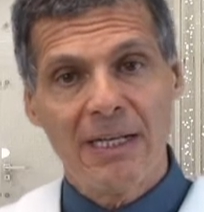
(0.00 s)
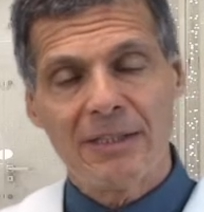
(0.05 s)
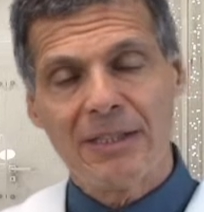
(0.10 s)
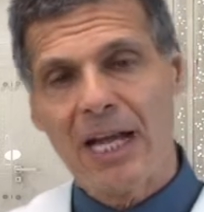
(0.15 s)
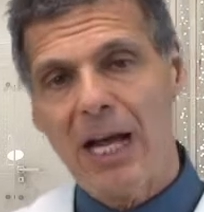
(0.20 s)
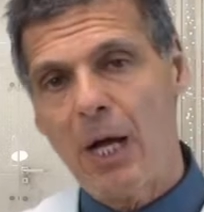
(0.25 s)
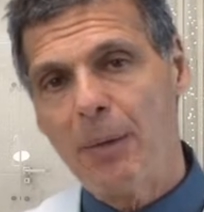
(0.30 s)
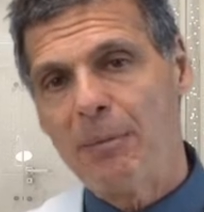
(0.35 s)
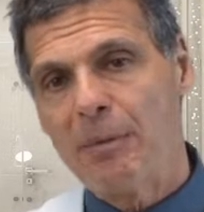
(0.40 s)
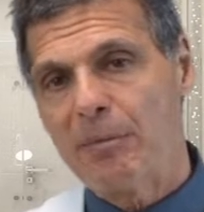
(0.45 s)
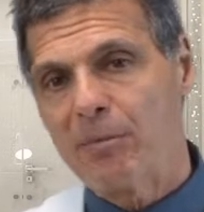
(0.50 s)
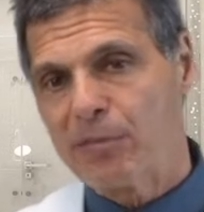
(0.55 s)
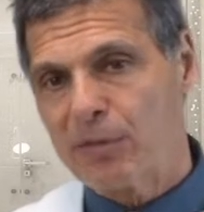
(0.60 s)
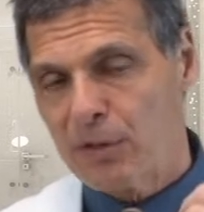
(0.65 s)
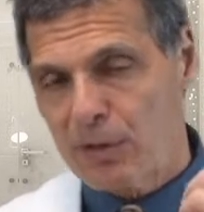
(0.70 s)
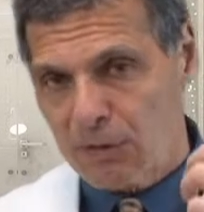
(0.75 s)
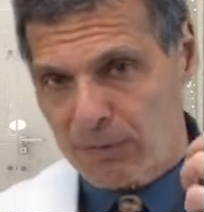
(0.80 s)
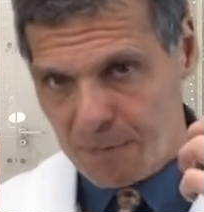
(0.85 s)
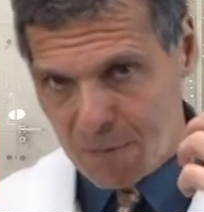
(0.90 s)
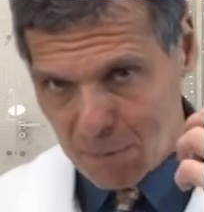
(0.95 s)
to help
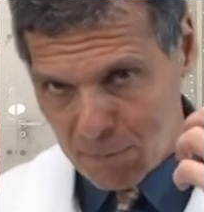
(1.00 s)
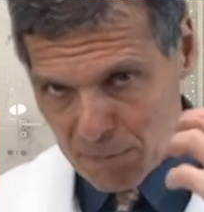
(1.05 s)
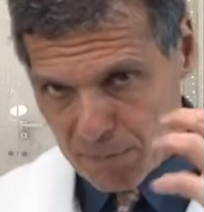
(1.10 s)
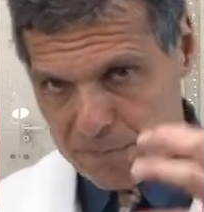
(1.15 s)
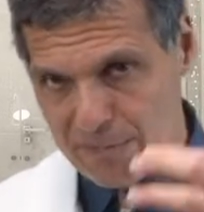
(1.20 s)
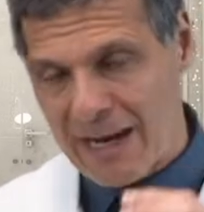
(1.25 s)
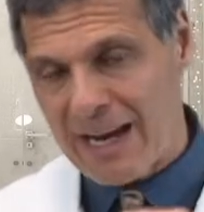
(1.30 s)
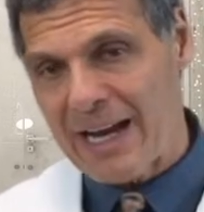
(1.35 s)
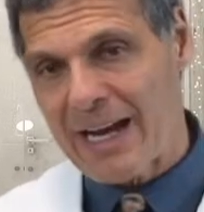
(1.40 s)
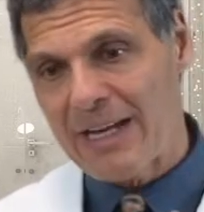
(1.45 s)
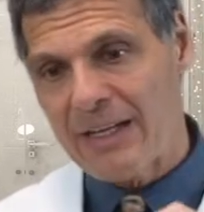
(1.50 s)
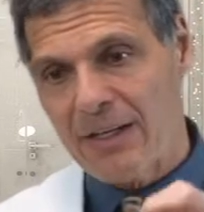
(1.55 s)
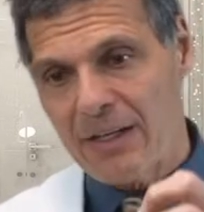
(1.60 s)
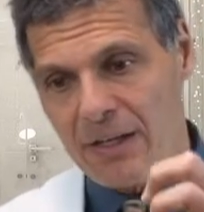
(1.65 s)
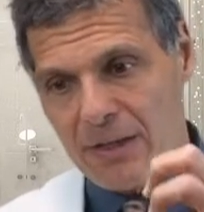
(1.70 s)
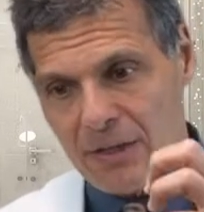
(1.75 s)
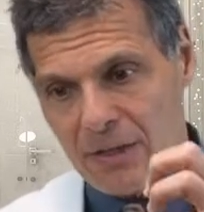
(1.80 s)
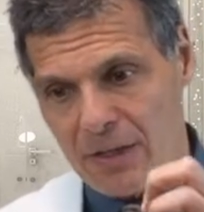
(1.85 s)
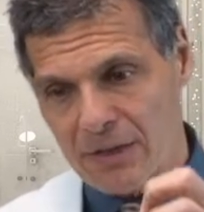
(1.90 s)
improve brain